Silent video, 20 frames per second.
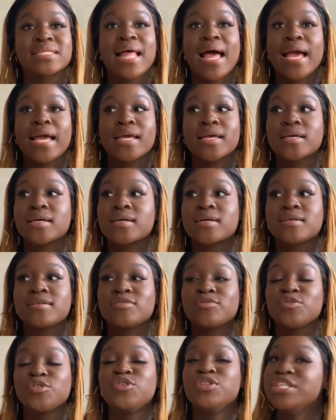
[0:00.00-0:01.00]
like
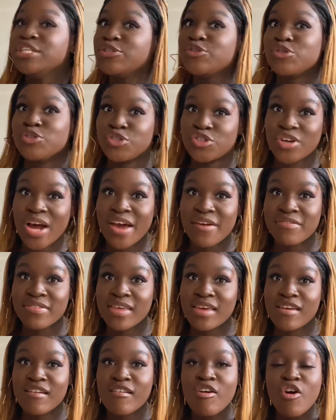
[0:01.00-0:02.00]
you need to drive
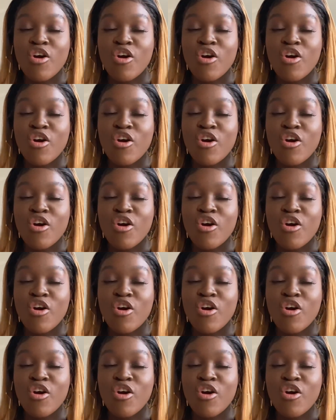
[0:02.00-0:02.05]
there.